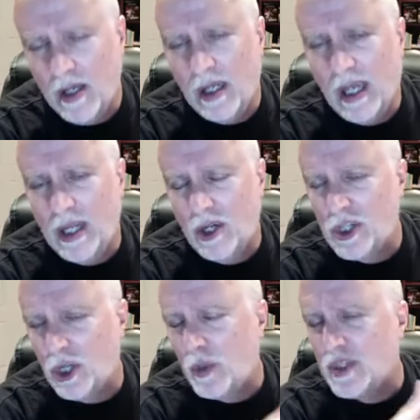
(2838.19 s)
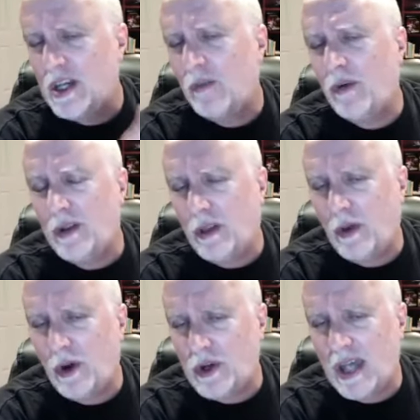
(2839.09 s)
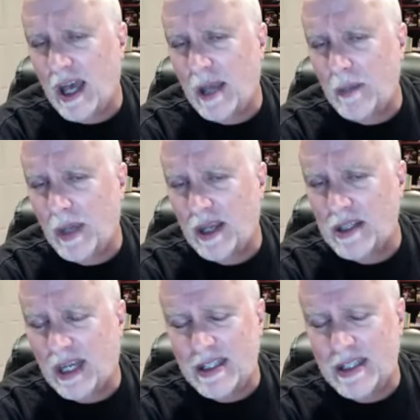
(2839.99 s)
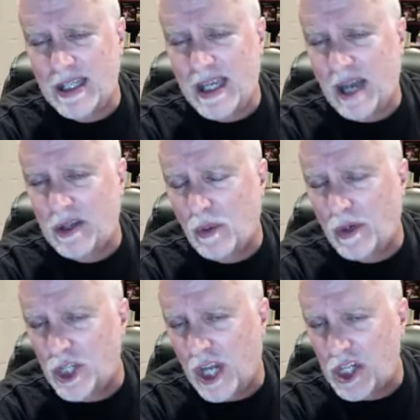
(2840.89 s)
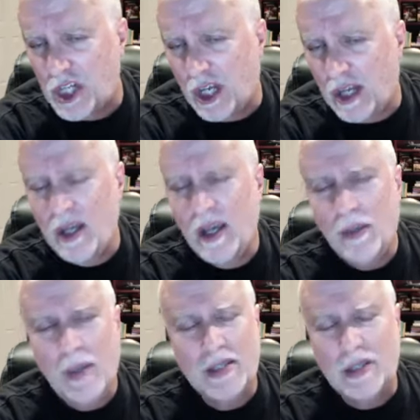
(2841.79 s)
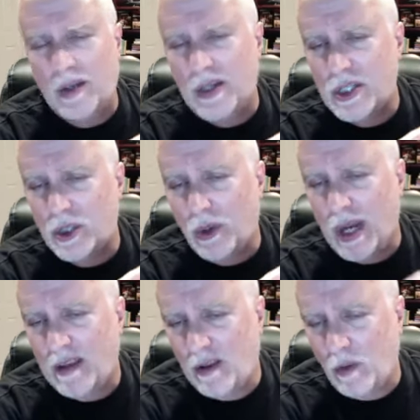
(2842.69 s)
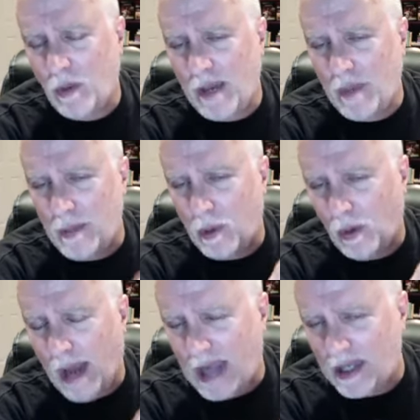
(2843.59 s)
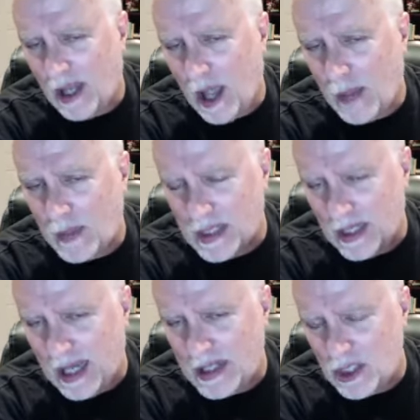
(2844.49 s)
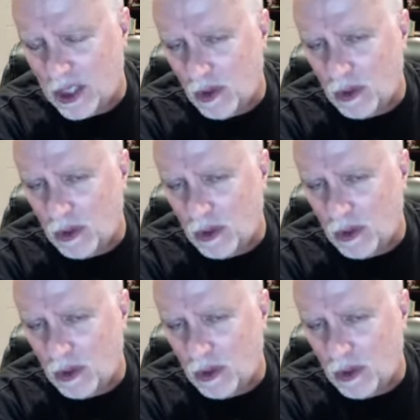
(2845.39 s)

and your show was different the third time because I could see how you were changing it based on the strength of the way people were acting opposite next to you.